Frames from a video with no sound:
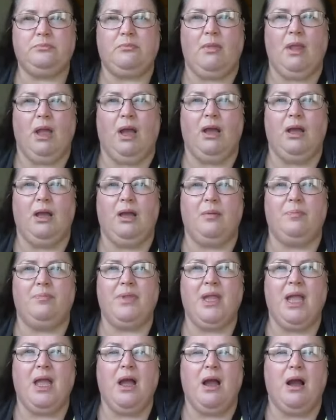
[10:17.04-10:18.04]
Um,
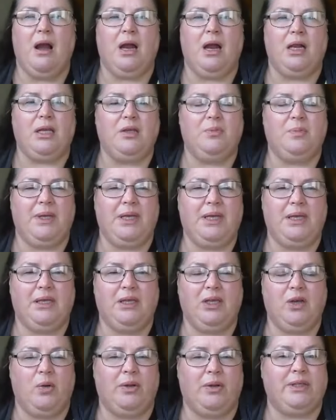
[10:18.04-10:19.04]
are you being, you
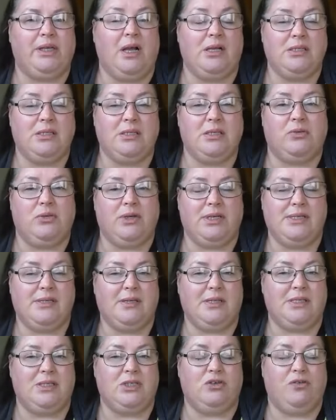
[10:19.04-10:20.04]
know, are they constantly
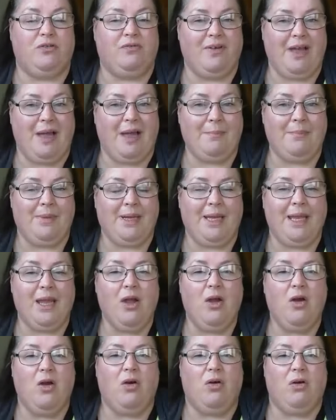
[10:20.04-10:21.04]
criticizing your family
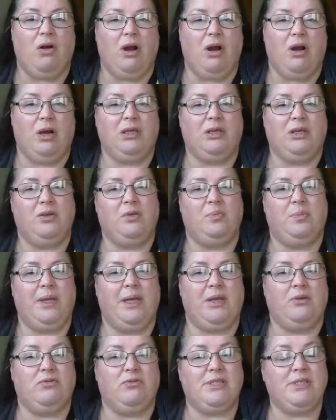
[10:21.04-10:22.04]
or are you
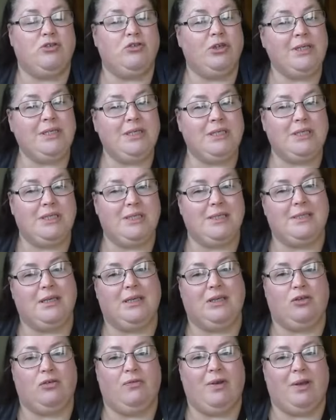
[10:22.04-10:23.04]
being restricted in seeing
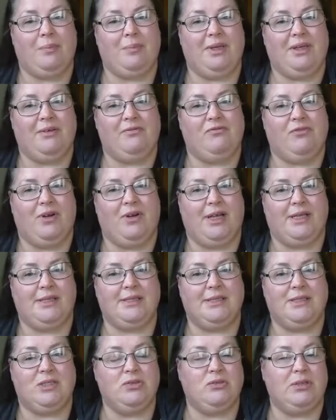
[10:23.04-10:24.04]
your family and
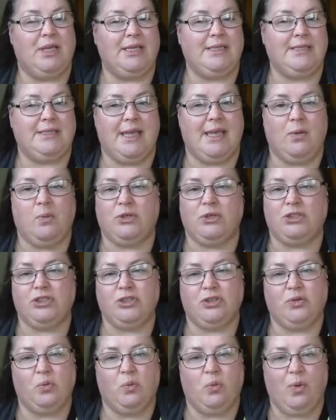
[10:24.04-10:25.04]
friends? Do they say what you
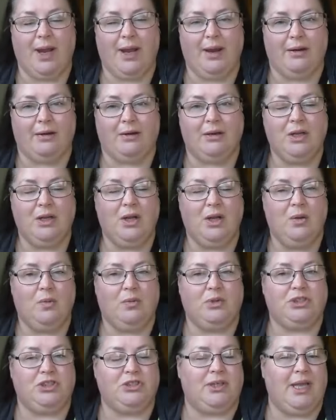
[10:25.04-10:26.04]
can wear,
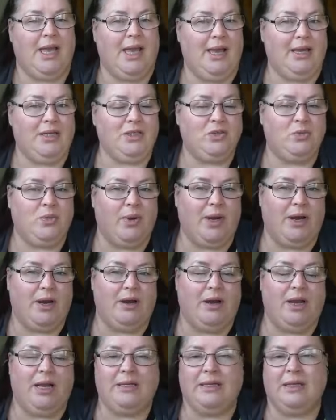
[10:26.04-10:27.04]
what you can't wear,
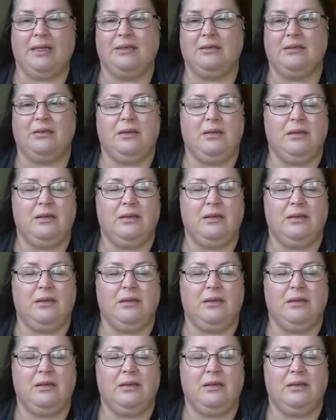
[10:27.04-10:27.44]
and then,